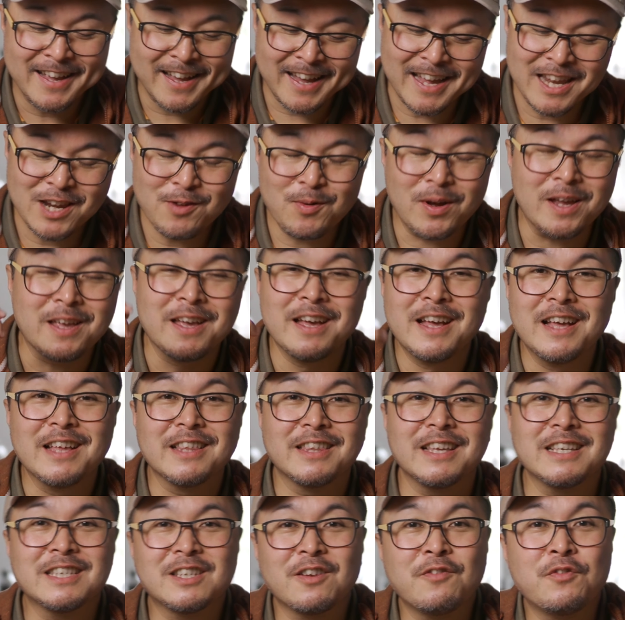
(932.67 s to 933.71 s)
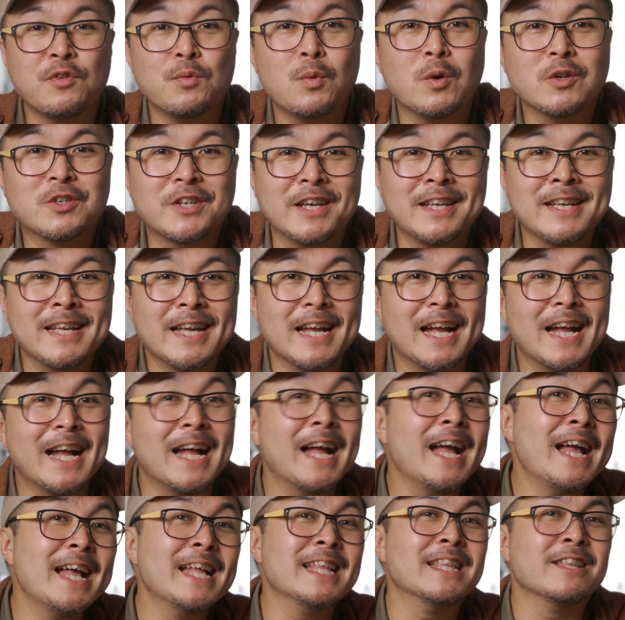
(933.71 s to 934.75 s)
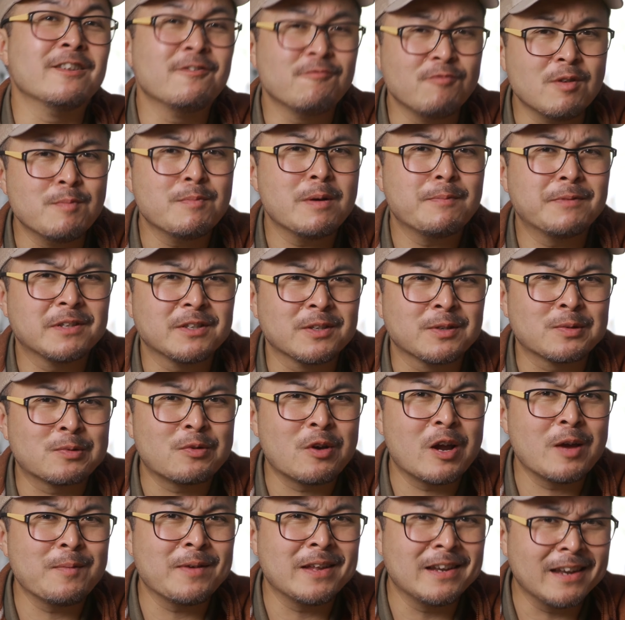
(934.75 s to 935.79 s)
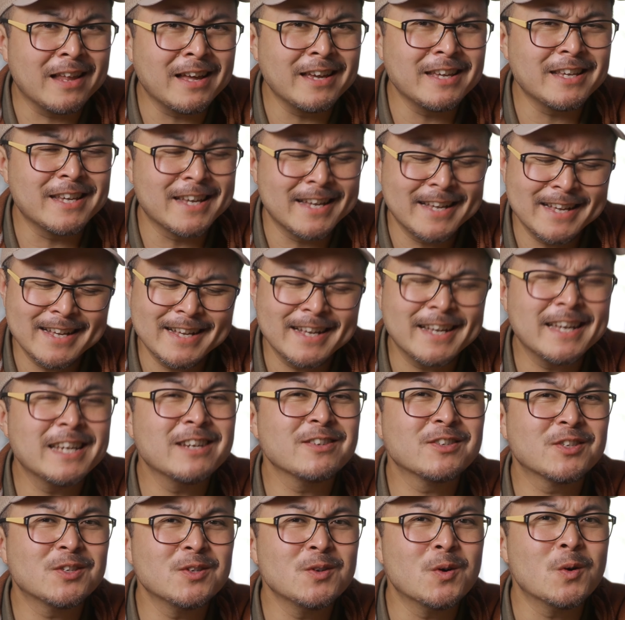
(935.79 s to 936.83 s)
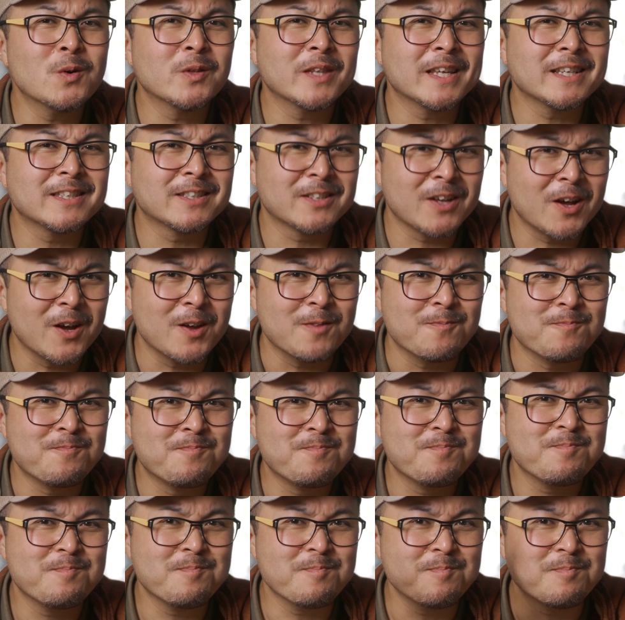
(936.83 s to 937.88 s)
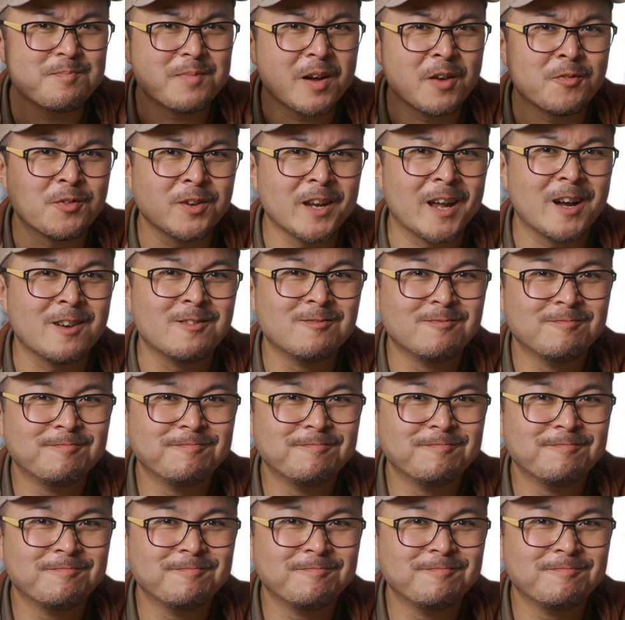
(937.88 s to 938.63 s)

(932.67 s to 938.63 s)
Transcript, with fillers: Anyway, thanks again for watching, and remember to subscribe and like, and I'll see you all next time. Bye for now.